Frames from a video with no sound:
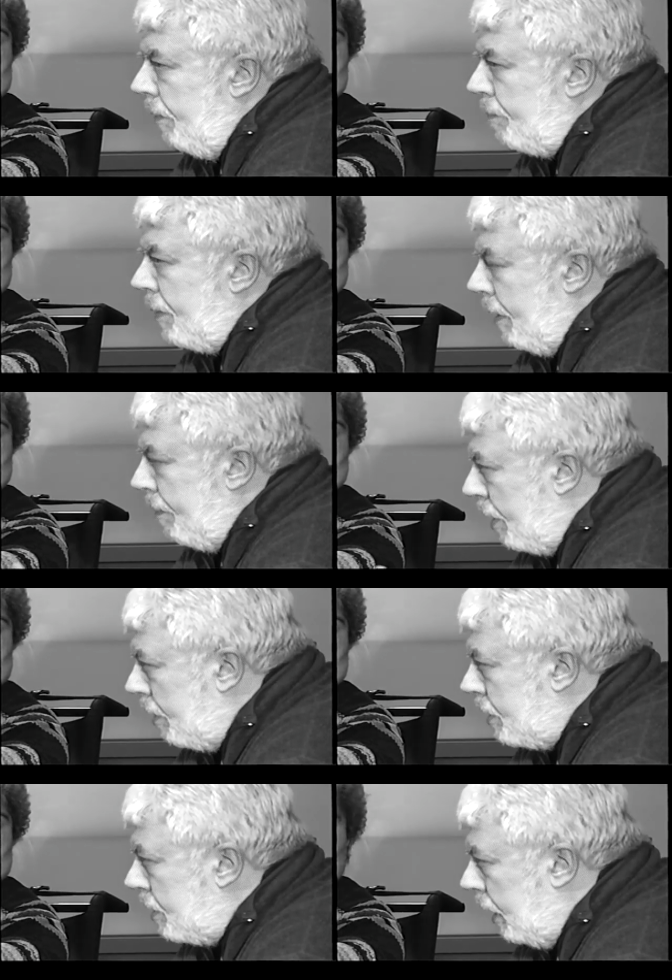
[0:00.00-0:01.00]
on a
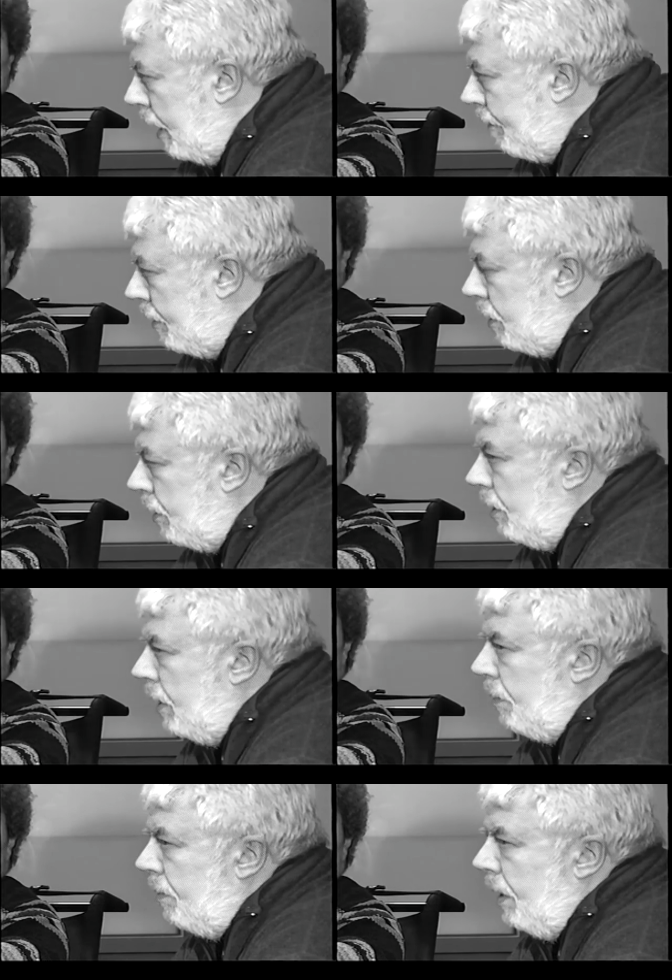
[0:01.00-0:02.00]
personal level,
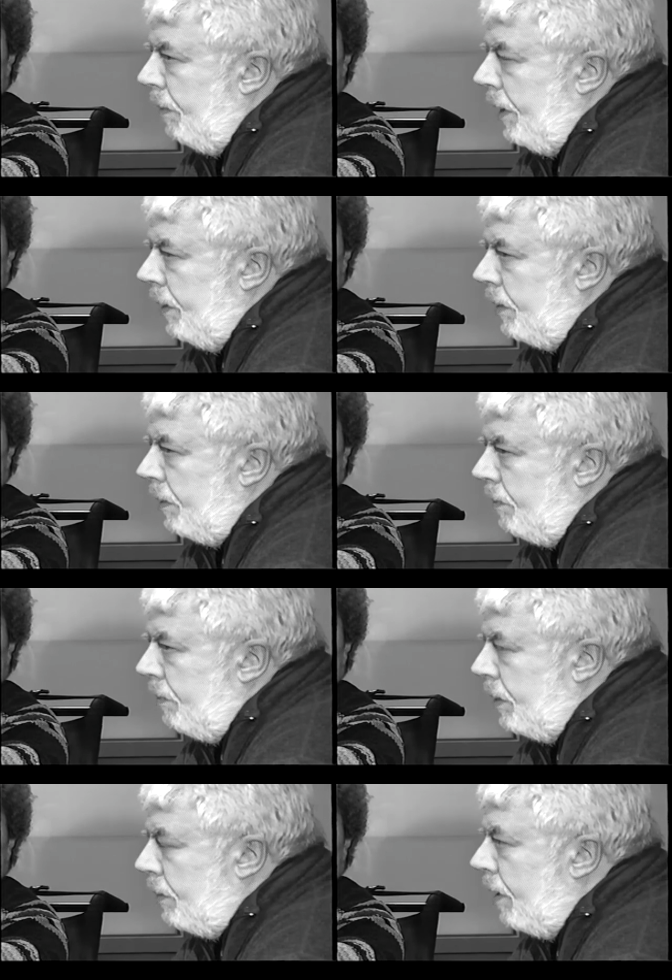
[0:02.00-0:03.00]
I mean, the,
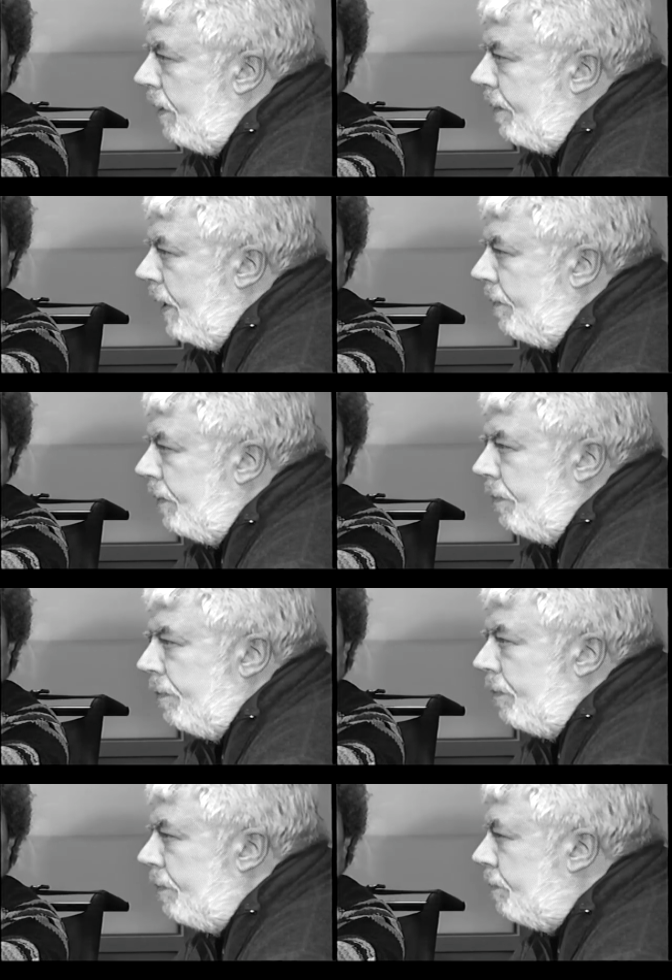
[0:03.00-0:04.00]
the 25 or
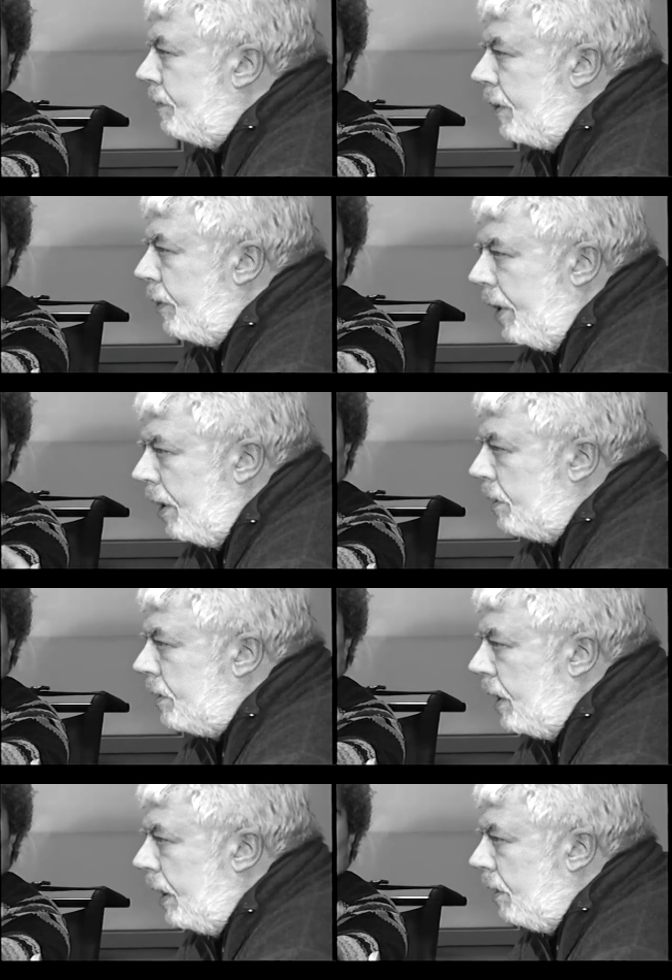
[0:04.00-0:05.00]
so
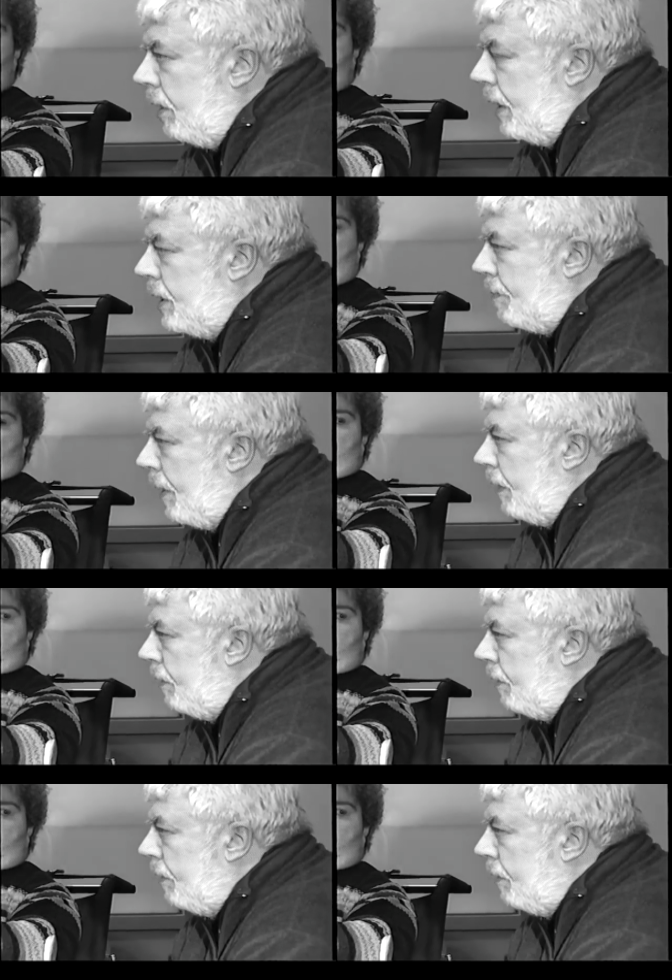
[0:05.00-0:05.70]
years that I spent